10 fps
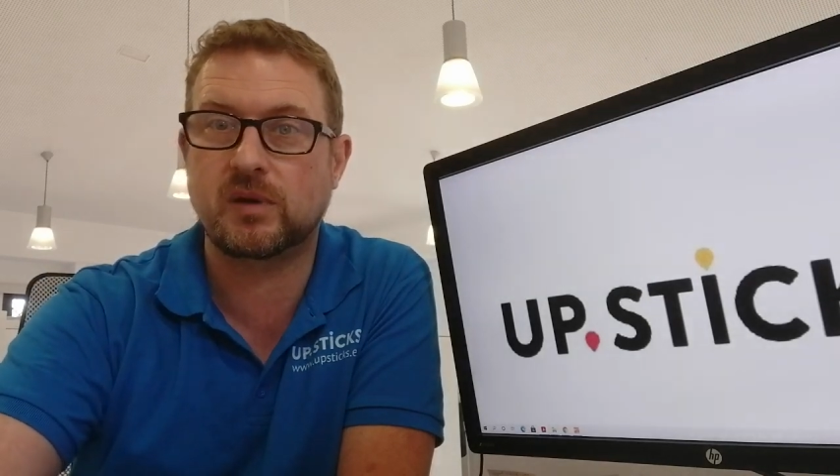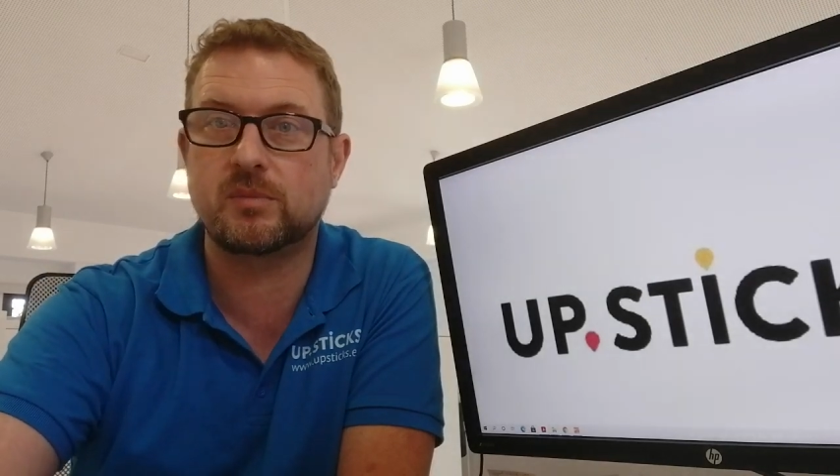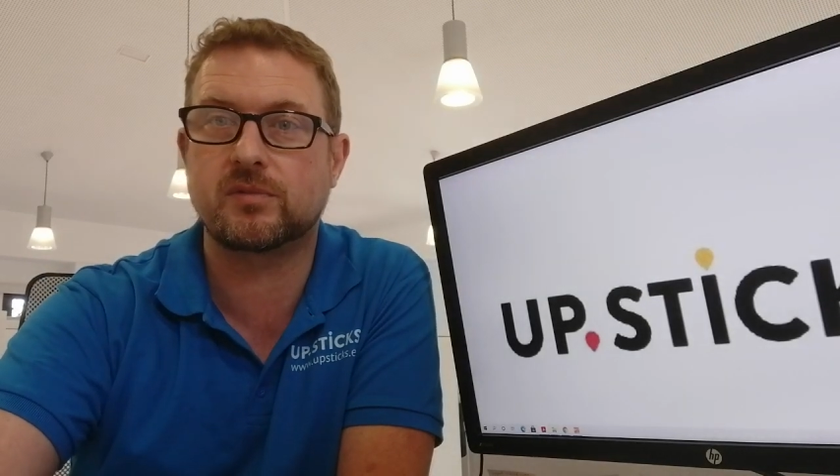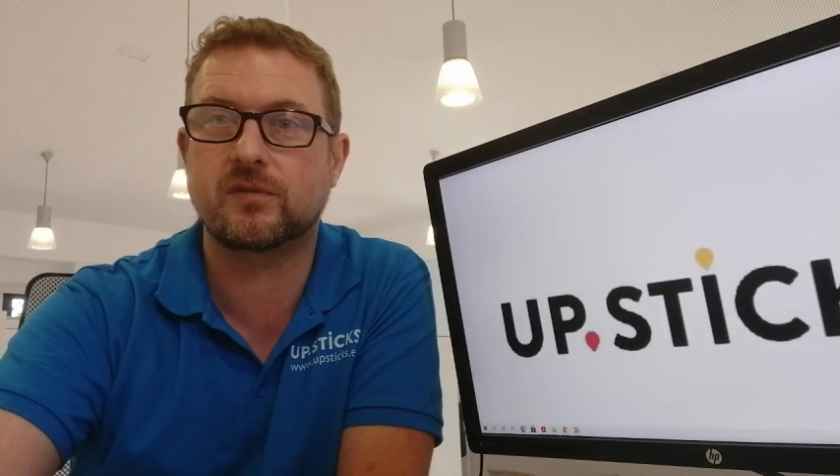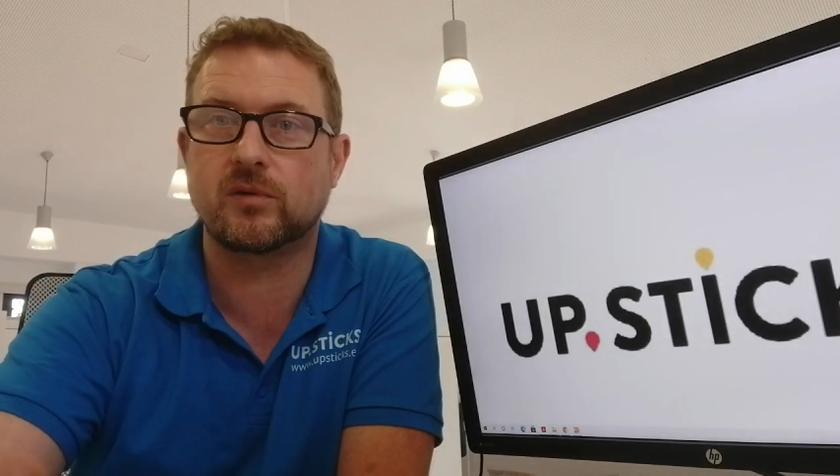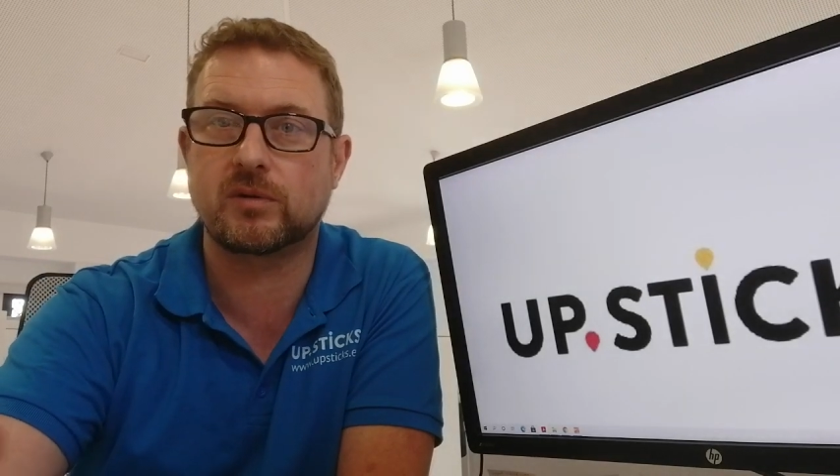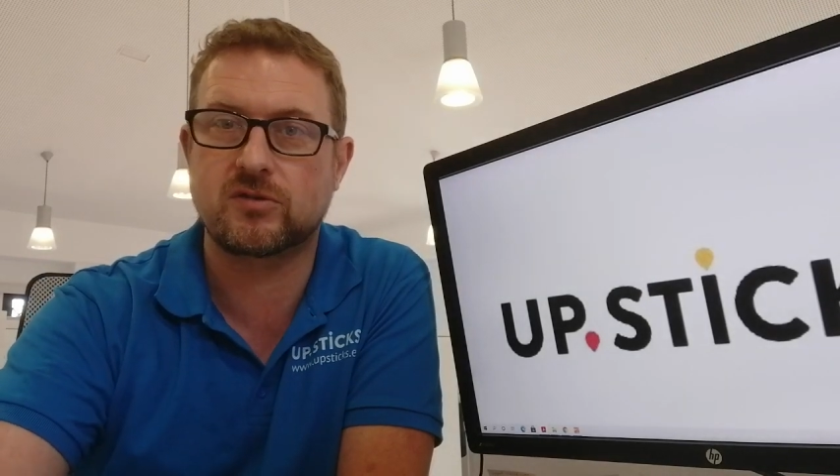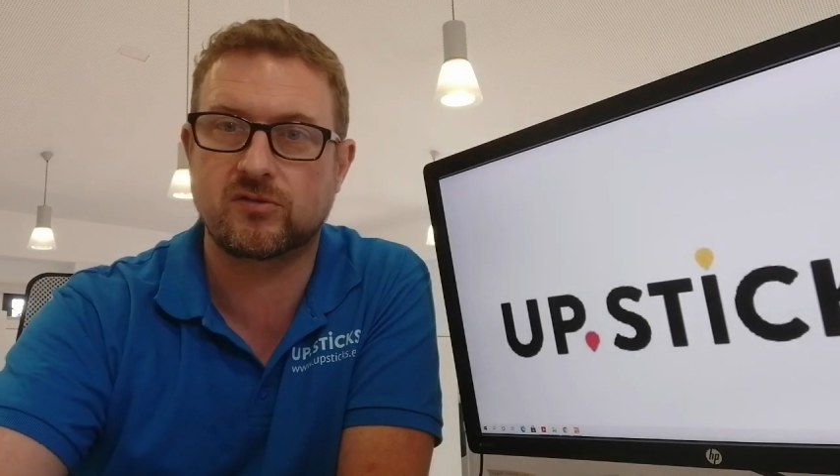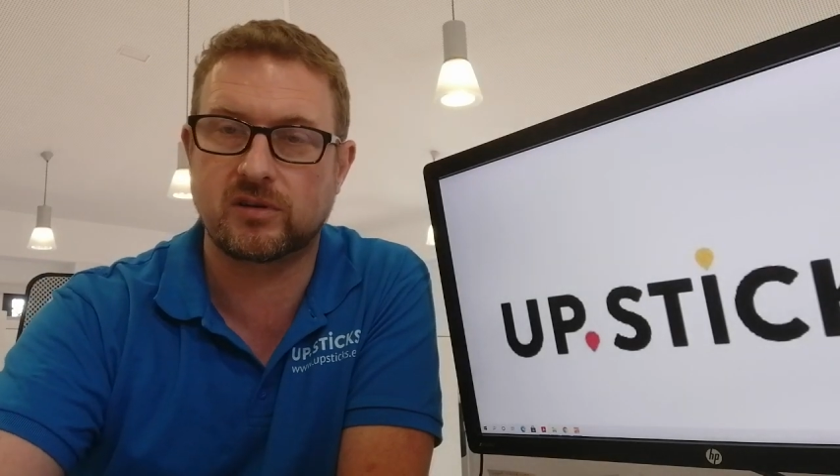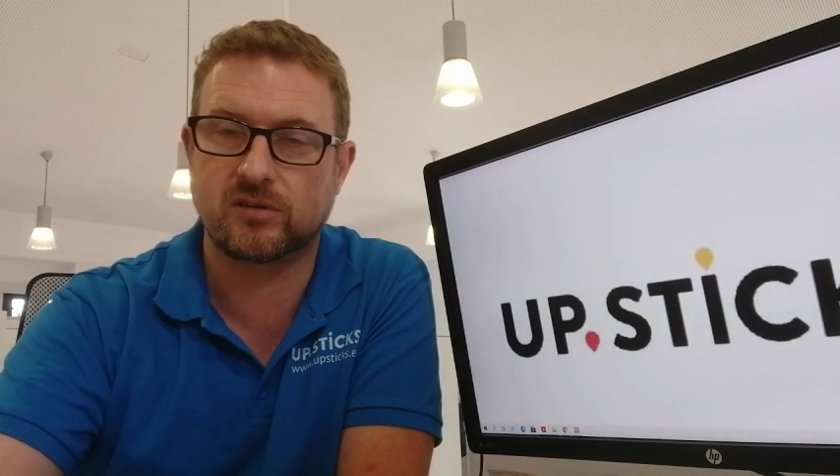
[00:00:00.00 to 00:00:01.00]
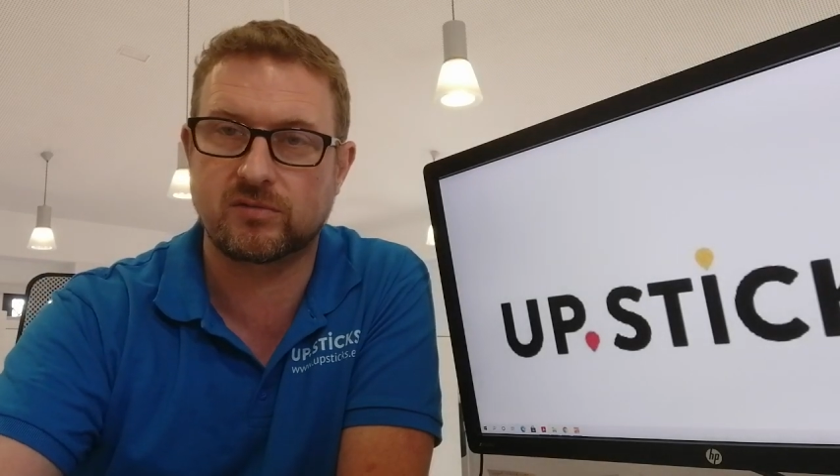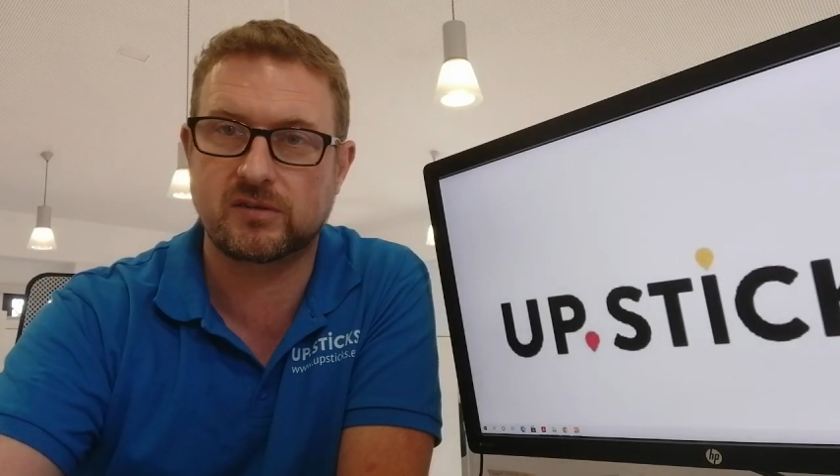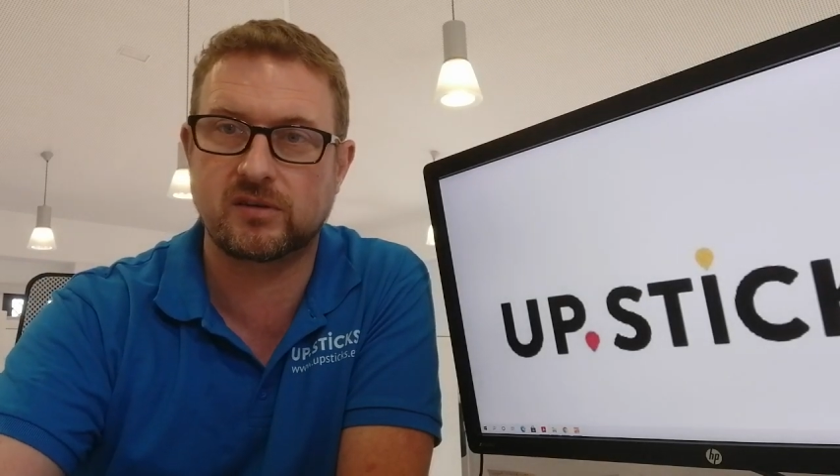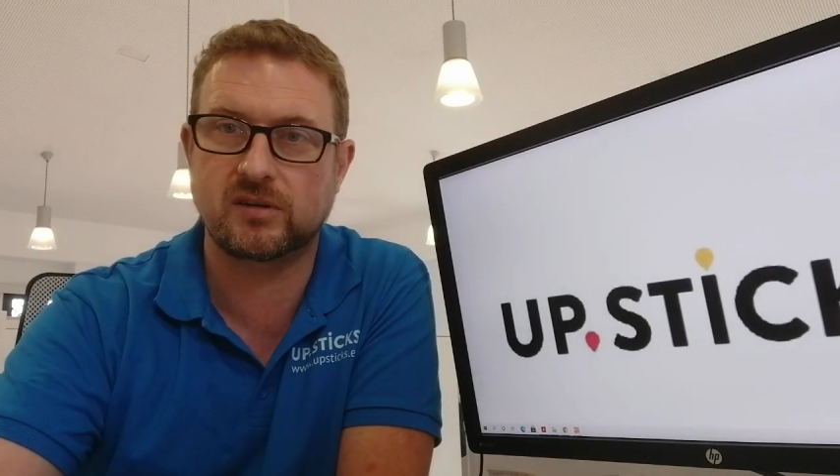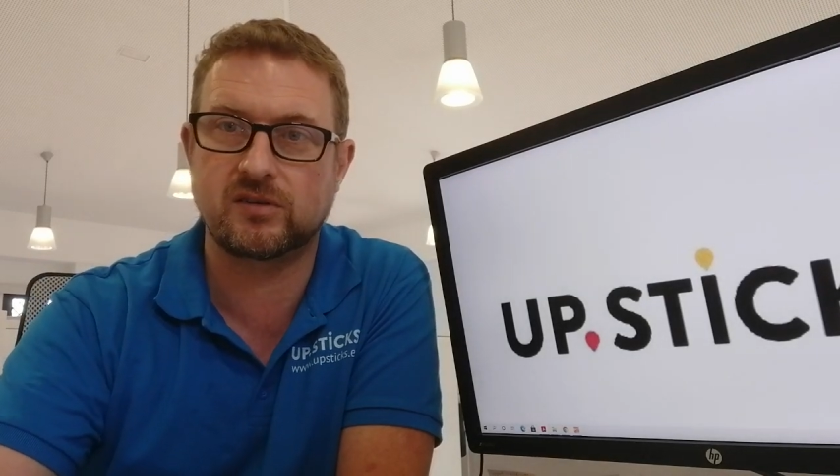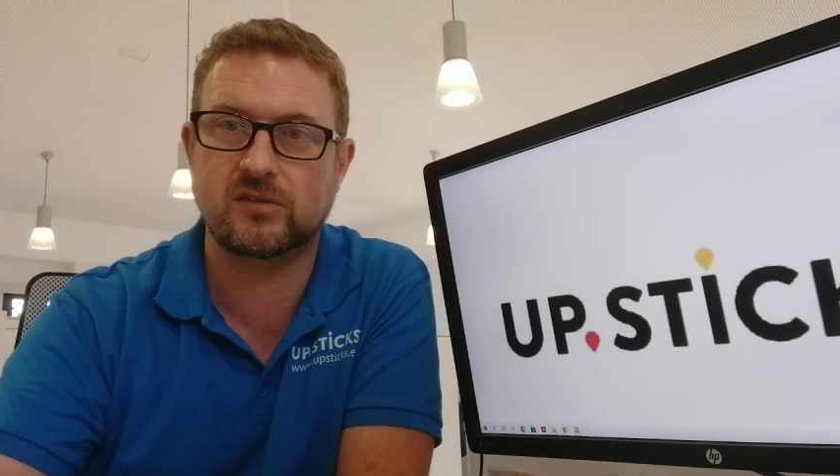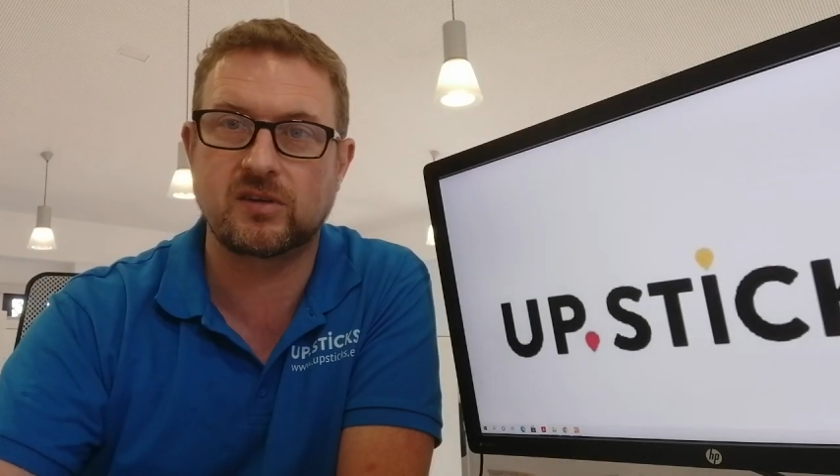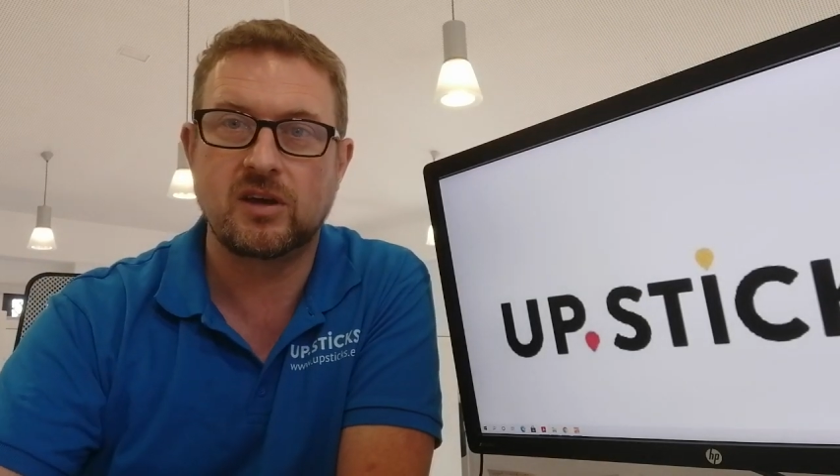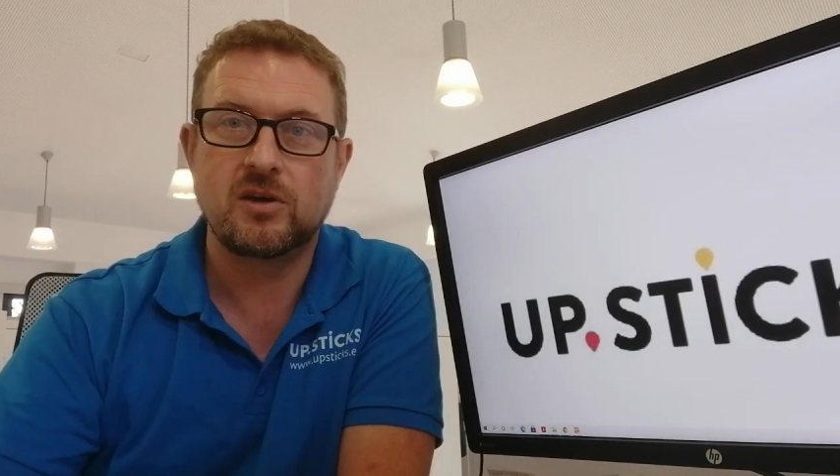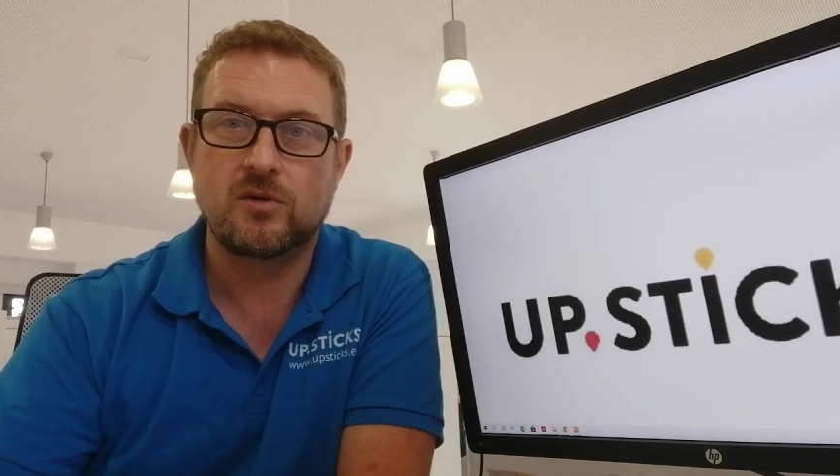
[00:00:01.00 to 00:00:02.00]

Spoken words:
been before registering as residents.